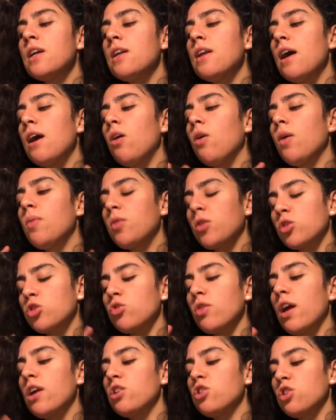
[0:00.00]
Now, I'm hearing
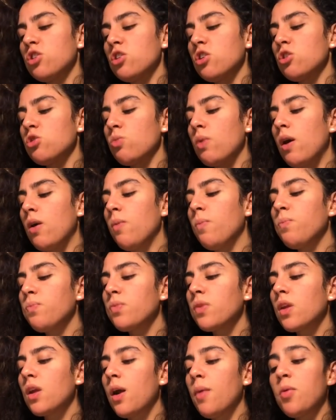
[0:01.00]
strategist as well.
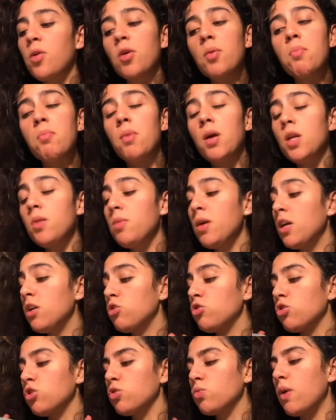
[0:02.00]
I'm hearing money
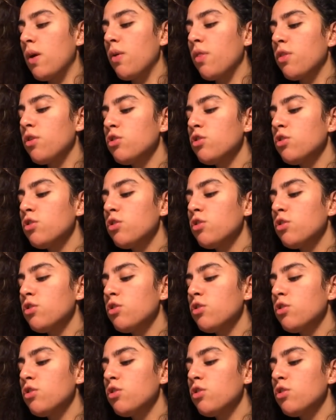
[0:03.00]
manager as well.